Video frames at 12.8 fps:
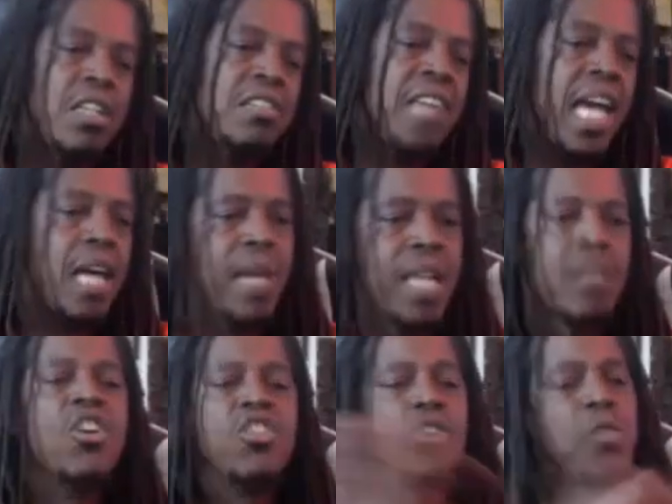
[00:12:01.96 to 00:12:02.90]
came in.
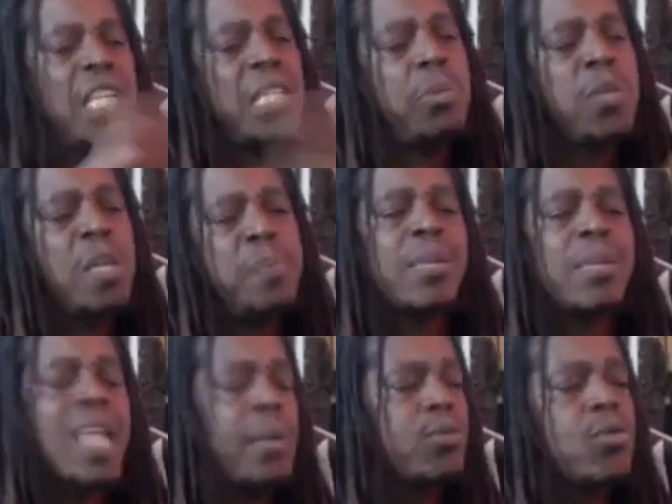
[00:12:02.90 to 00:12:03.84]
So this was the people
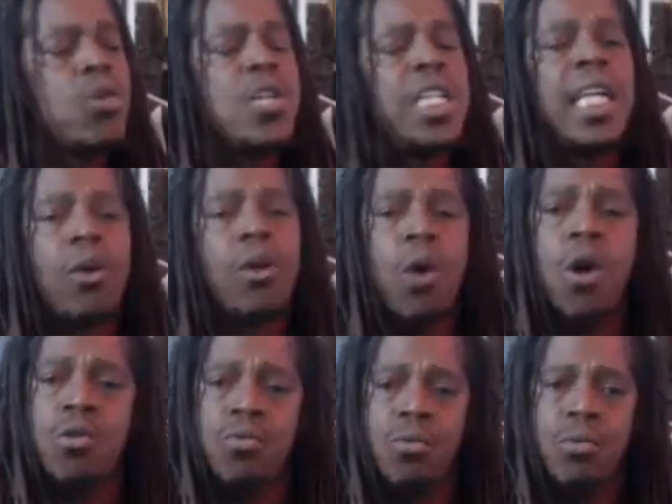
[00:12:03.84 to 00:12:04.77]
that were rooted in their
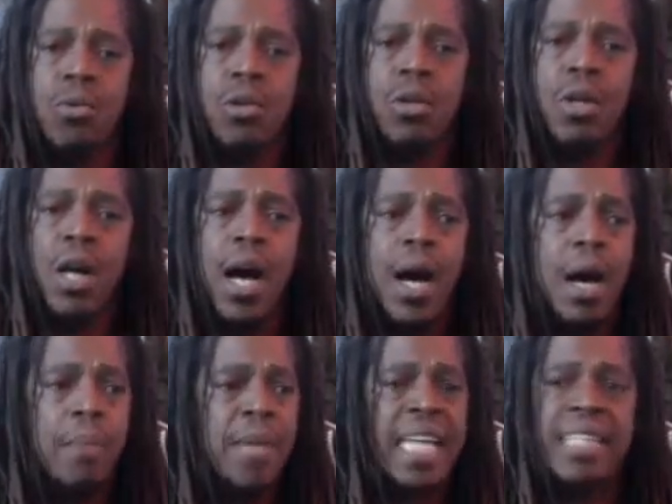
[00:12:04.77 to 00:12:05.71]
own
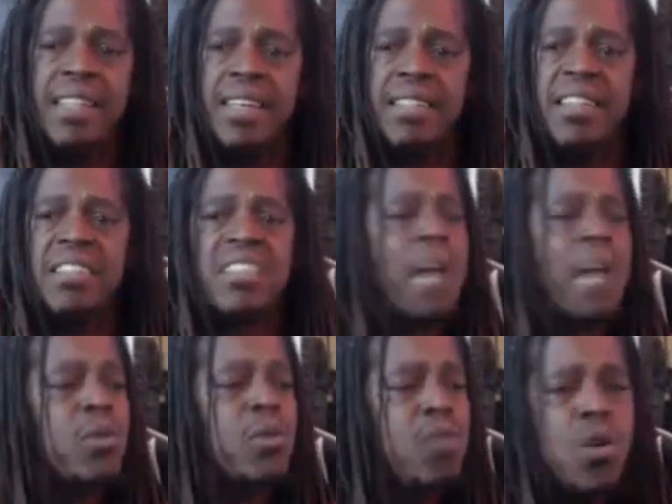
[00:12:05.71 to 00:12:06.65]
existence. They
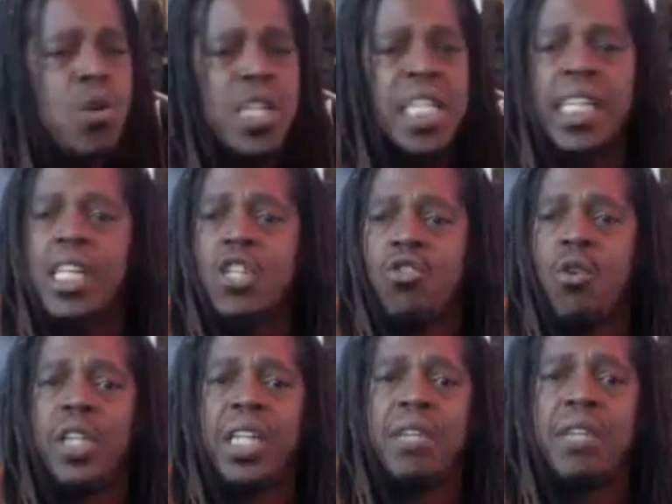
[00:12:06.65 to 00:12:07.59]
were rooted in
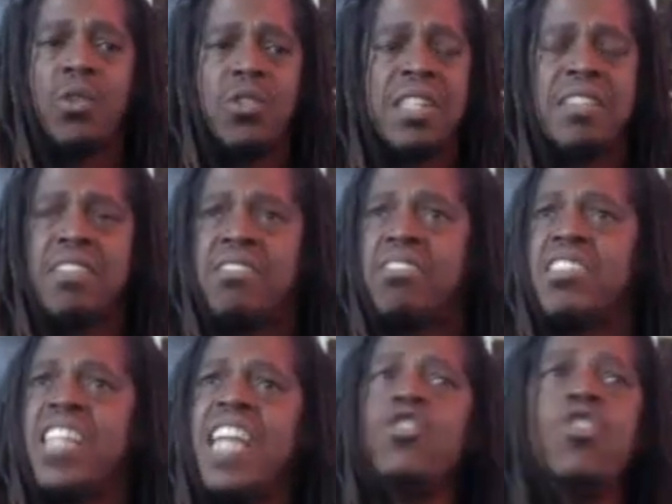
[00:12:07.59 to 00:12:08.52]
controlling their own existence.
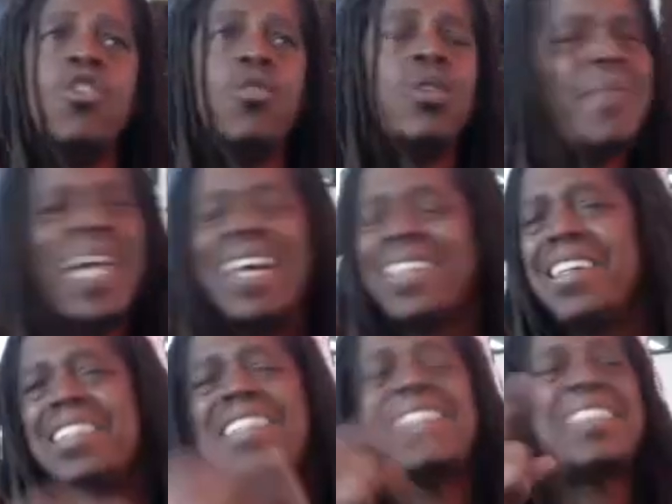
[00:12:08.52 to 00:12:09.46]
They knew
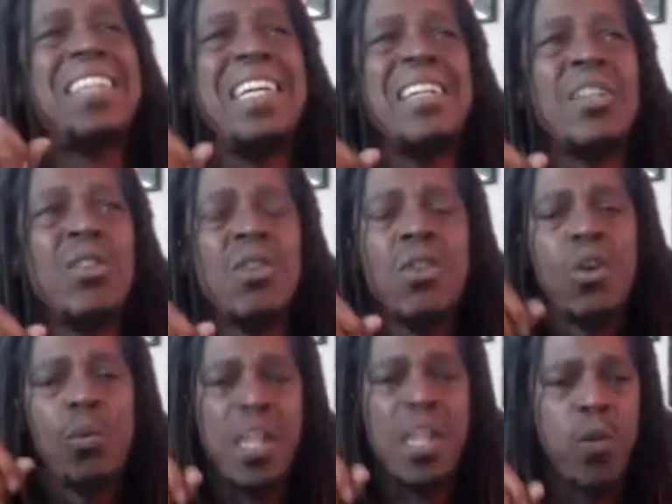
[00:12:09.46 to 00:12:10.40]
the skill
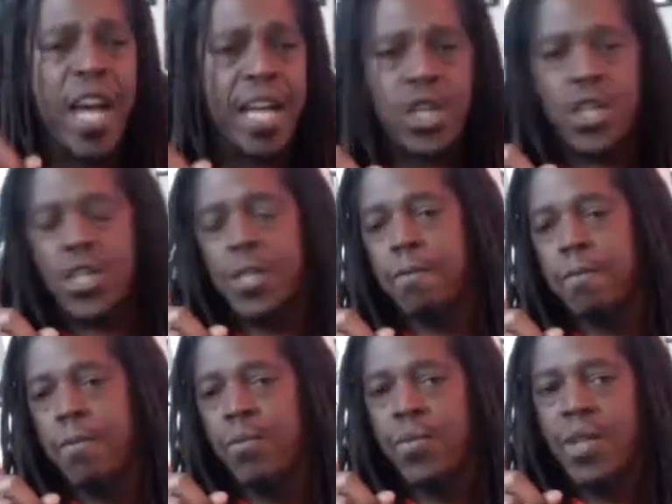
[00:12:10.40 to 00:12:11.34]
with which
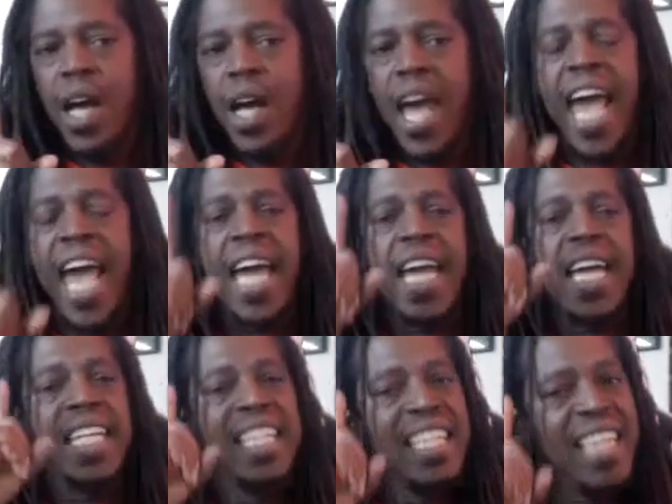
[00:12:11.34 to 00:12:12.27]

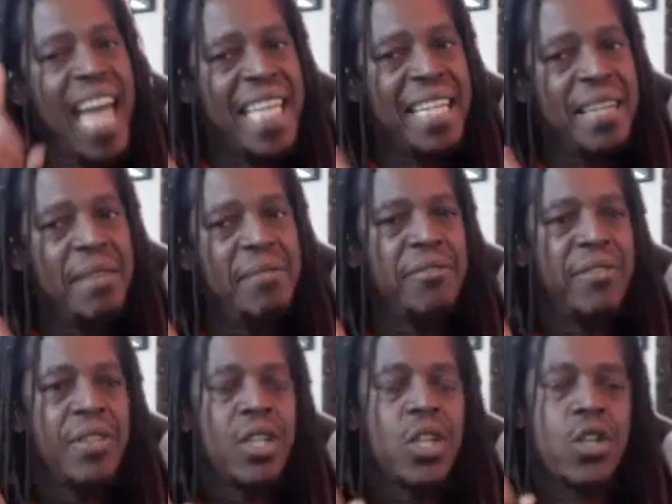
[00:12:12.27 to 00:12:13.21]
a native
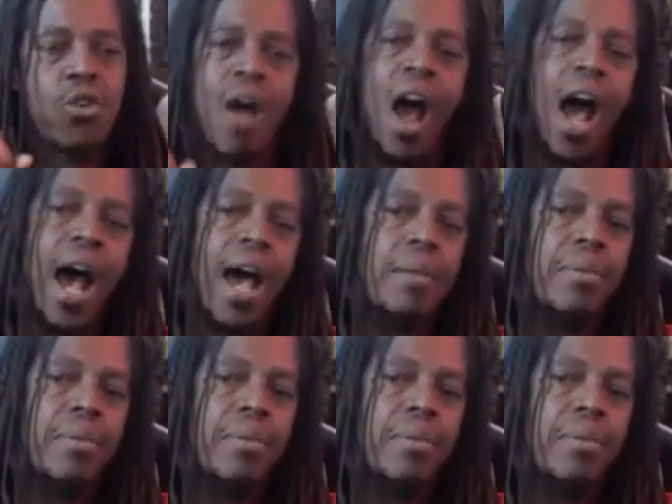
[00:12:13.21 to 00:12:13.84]
tribe